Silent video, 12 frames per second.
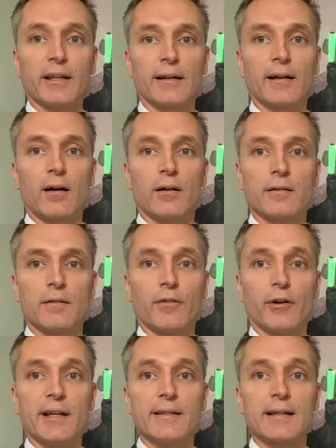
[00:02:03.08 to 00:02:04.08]
in our
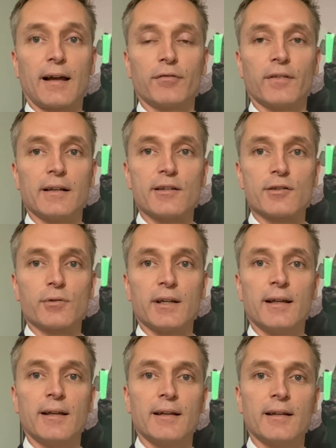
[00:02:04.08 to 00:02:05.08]
very tough
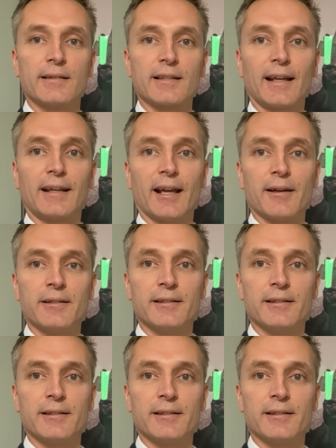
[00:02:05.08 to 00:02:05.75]
industry. Take care.